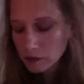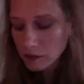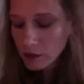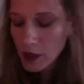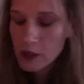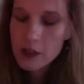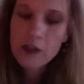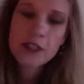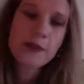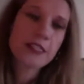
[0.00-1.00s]
So
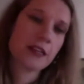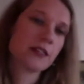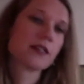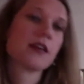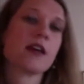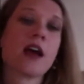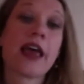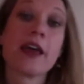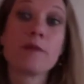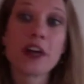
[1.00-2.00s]
expenses and
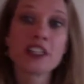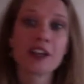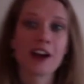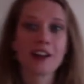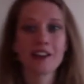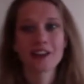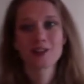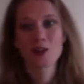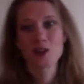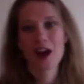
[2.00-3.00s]
budget guidelines for
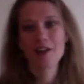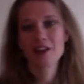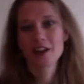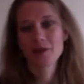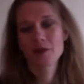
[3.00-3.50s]
traveling.